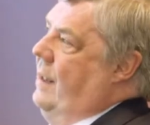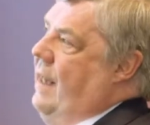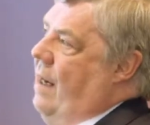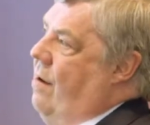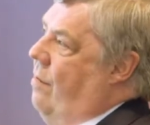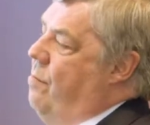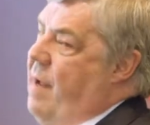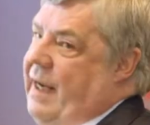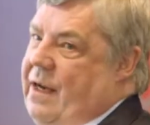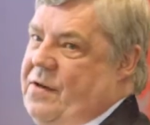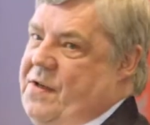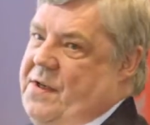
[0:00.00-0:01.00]
there are
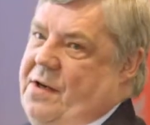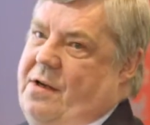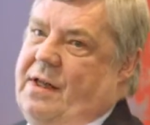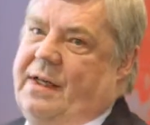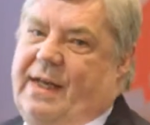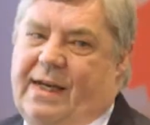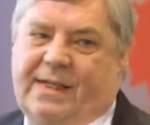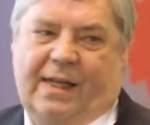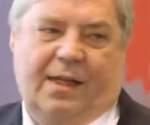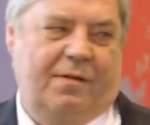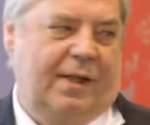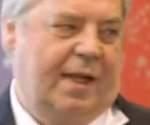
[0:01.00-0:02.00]
many uncertainties
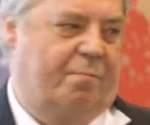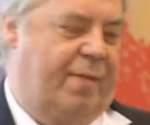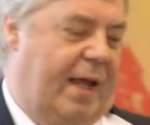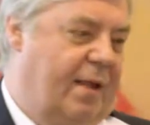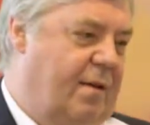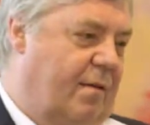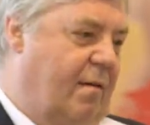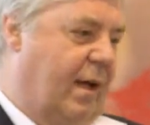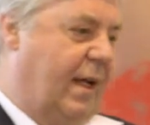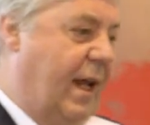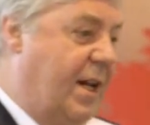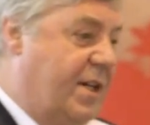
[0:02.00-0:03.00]
and it will depend on
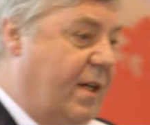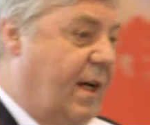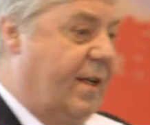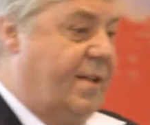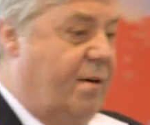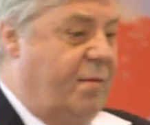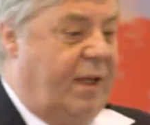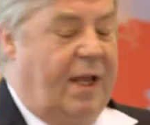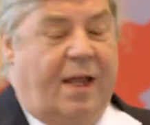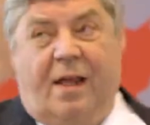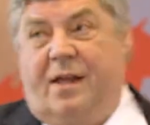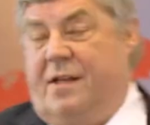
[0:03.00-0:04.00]
radiation and so, but
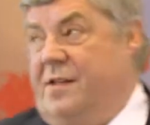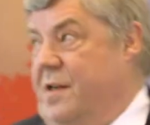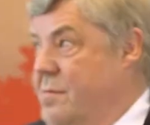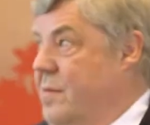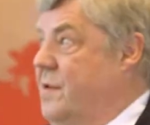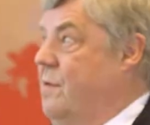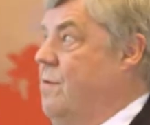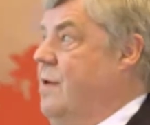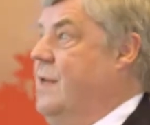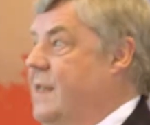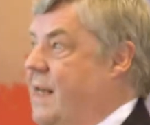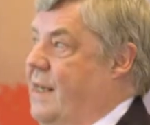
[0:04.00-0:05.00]
some
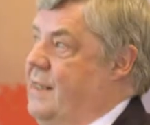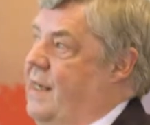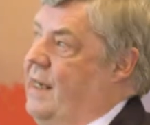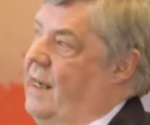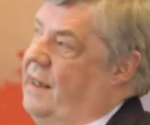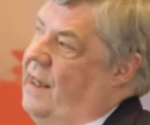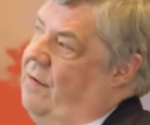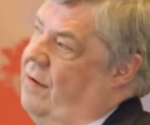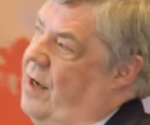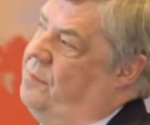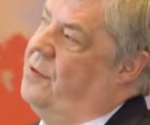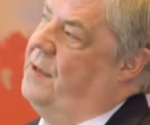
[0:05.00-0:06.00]
sources, they say that
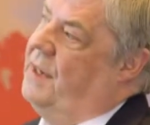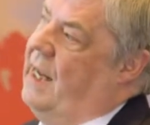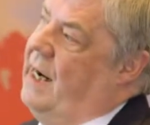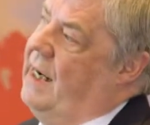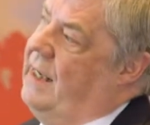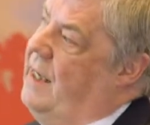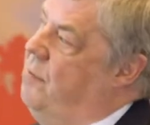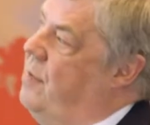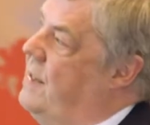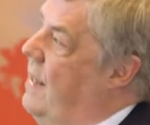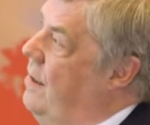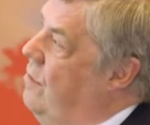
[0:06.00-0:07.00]
even up to
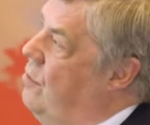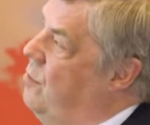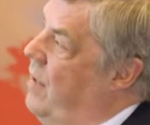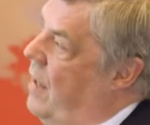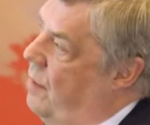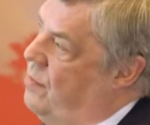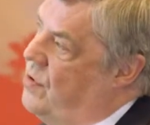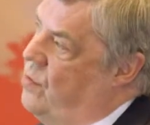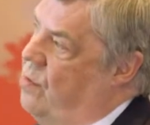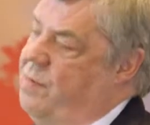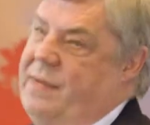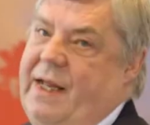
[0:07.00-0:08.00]
90% could be
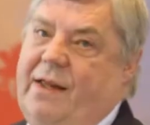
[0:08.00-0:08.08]
absorbed